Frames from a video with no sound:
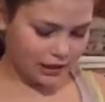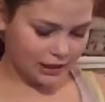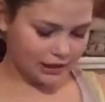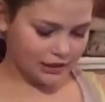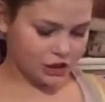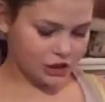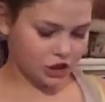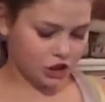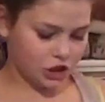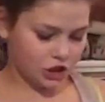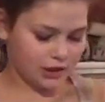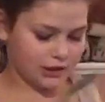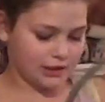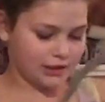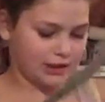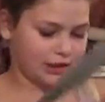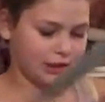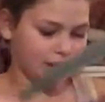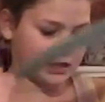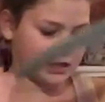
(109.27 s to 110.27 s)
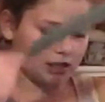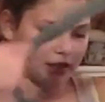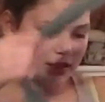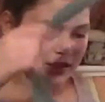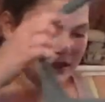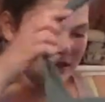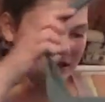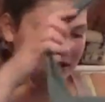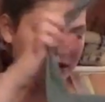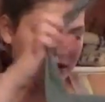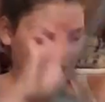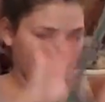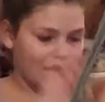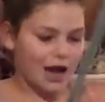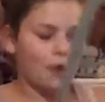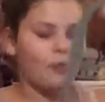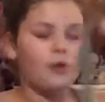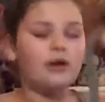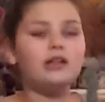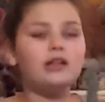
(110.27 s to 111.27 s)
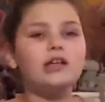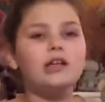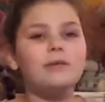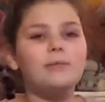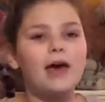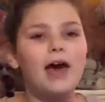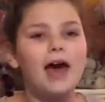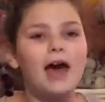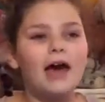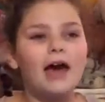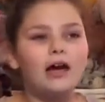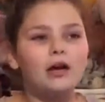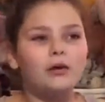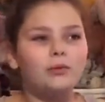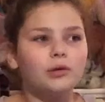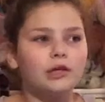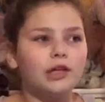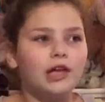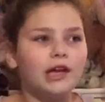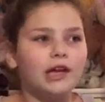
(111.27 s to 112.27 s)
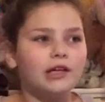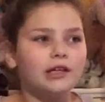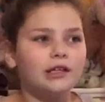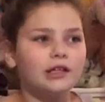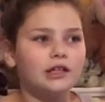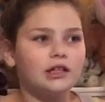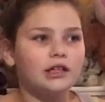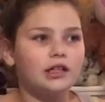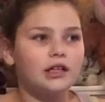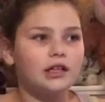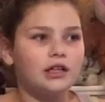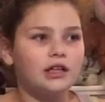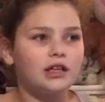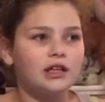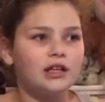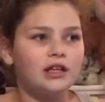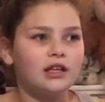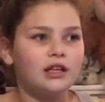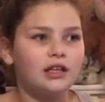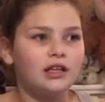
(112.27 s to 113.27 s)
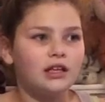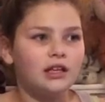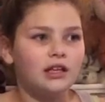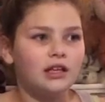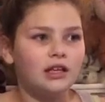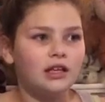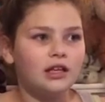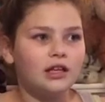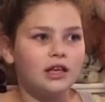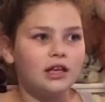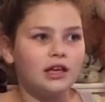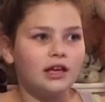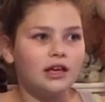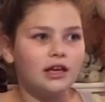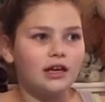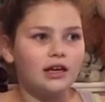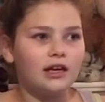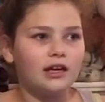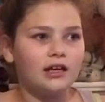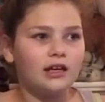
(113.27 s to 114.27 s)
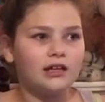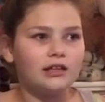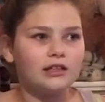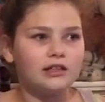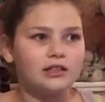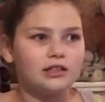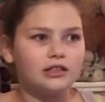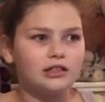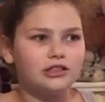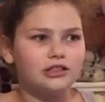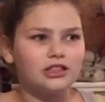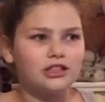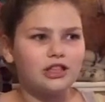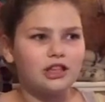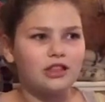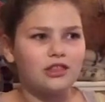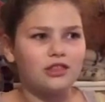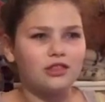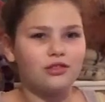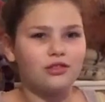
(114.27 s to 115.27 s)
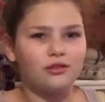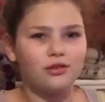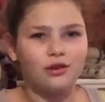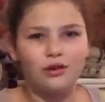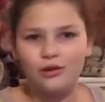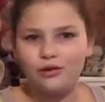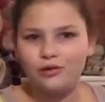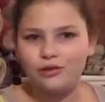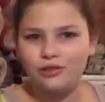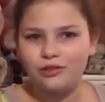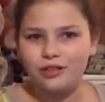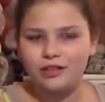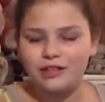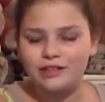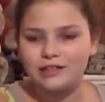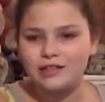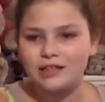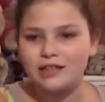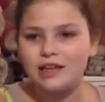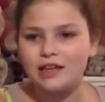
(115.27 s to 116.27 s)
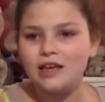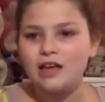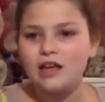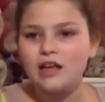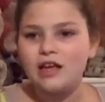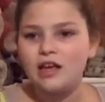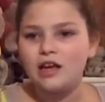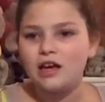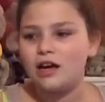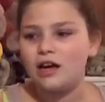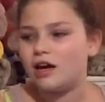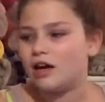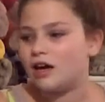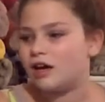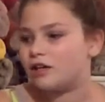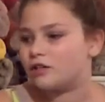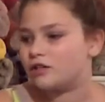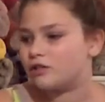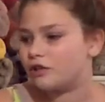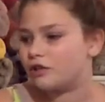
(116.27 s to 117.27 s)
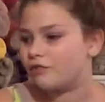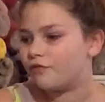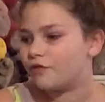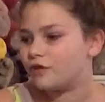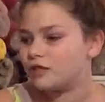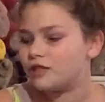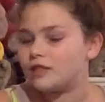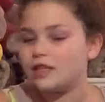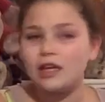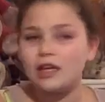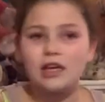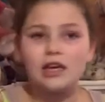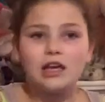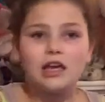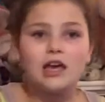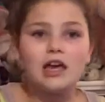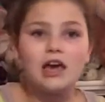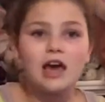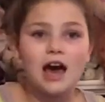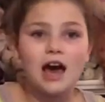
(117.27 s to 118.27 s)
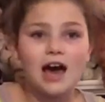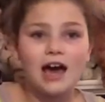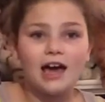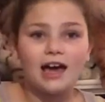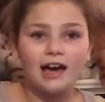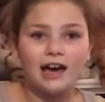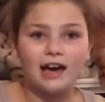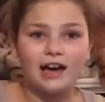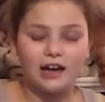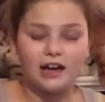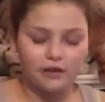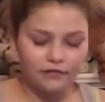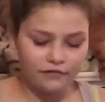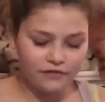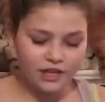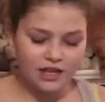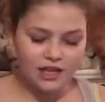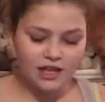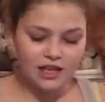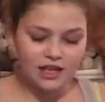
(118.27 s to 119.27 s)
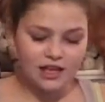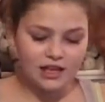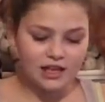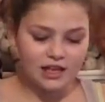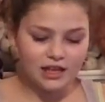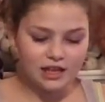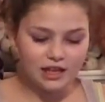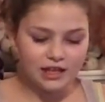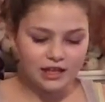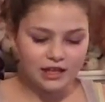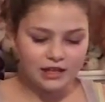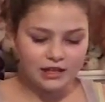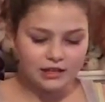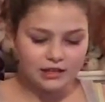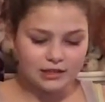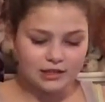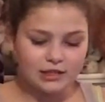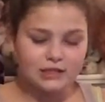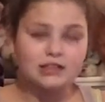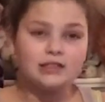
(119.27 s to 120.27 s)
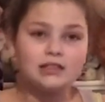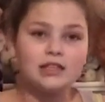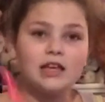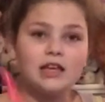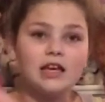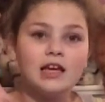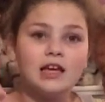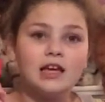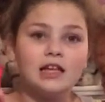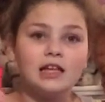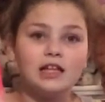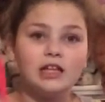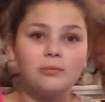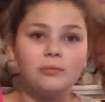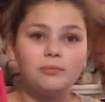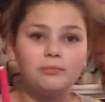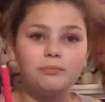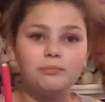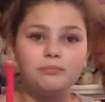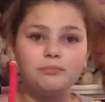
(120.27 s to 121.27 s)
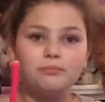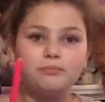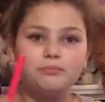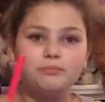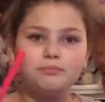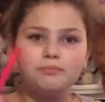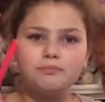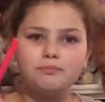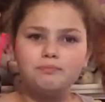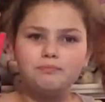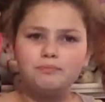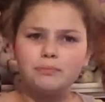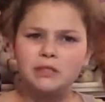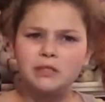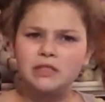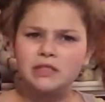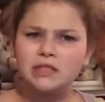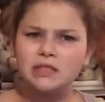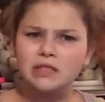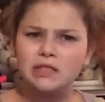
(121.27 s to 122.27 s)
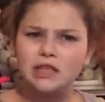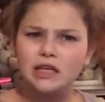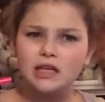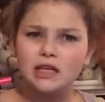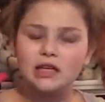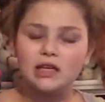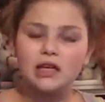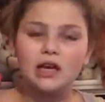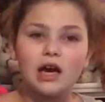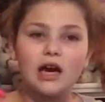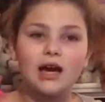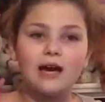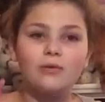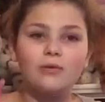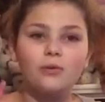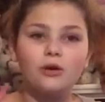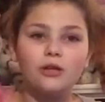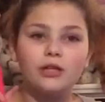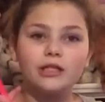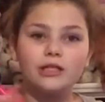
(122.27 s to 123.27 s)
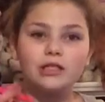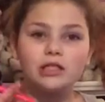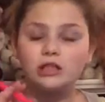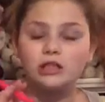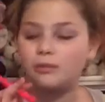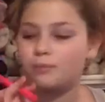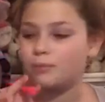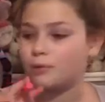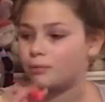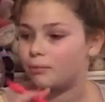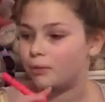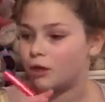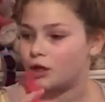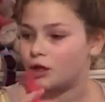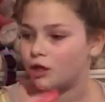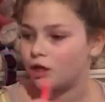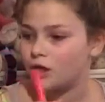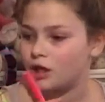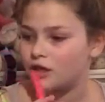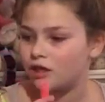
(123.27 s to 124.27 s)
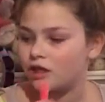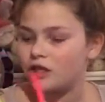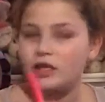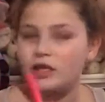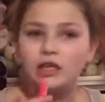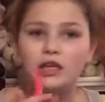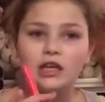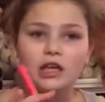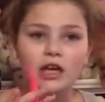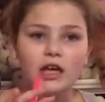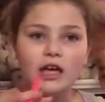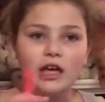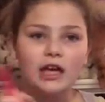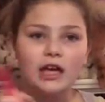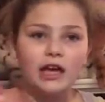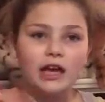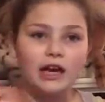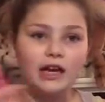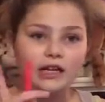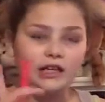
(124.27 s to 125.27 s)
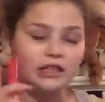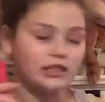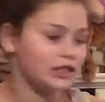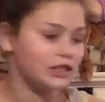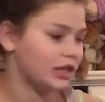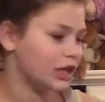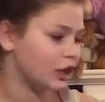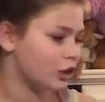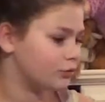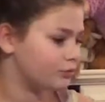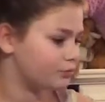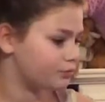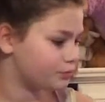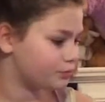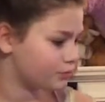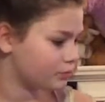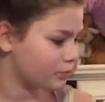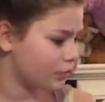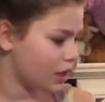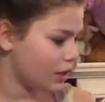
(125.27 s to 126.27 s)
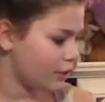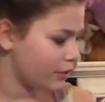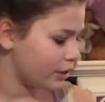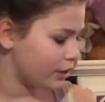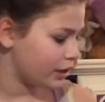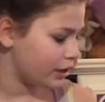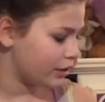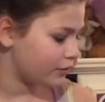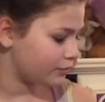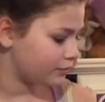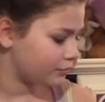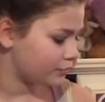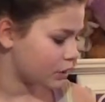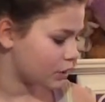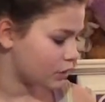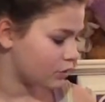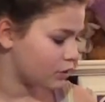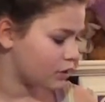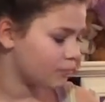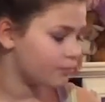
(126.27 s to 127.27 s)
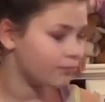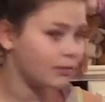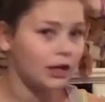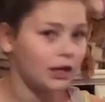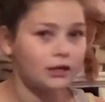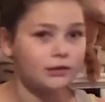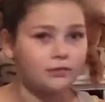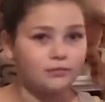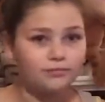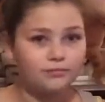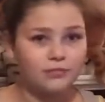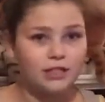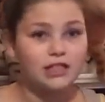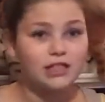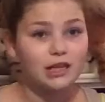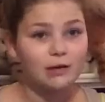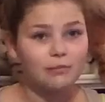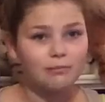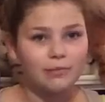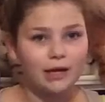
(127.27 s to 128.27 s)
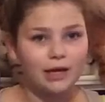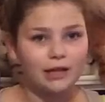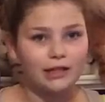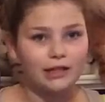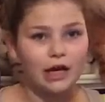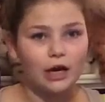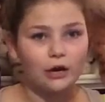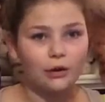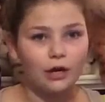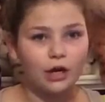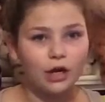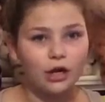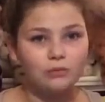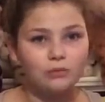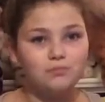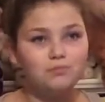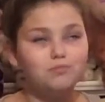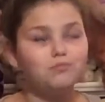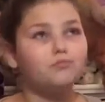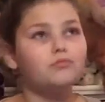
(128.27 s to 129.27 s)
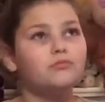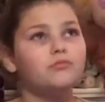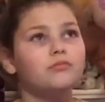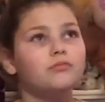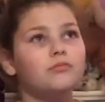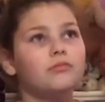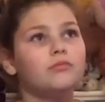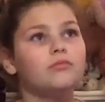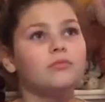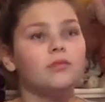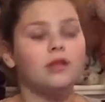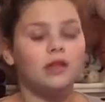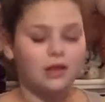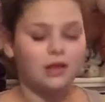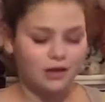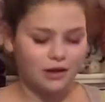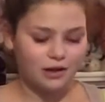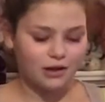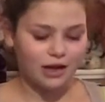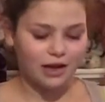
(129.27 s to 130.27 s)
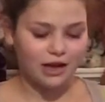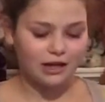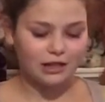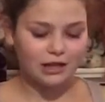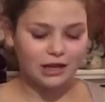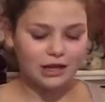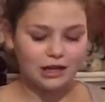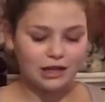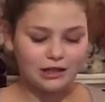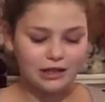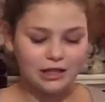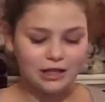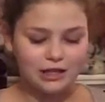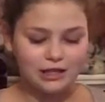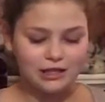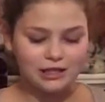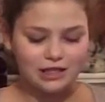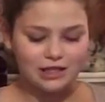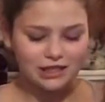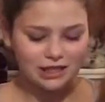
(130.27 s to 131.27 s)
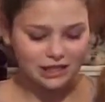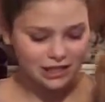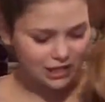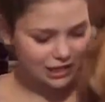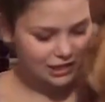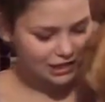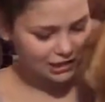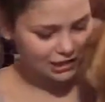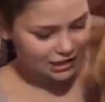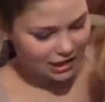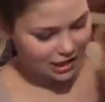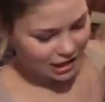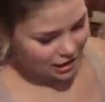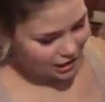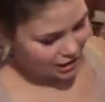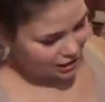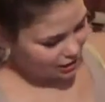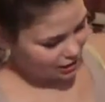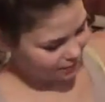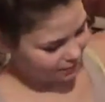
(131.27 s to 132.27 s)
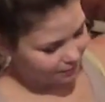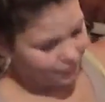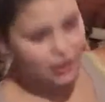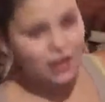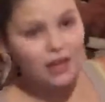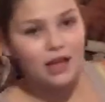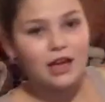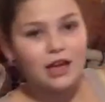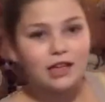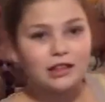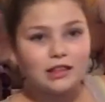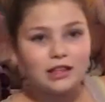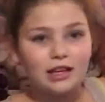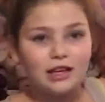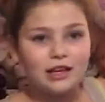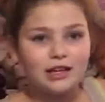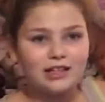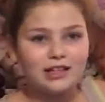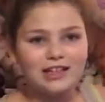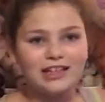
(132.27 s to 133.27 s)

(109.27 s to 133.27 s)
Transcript: let's just. I wanted a bag where like. Well, guess what? I just crashed. Just like throw things in. Uh, so the first thing I have is lipstick I wore this to the premiere, I think, and I didn't take it out. Hey, Willy, are you coming back? He's coming back now, y'all. Okay, and then this, then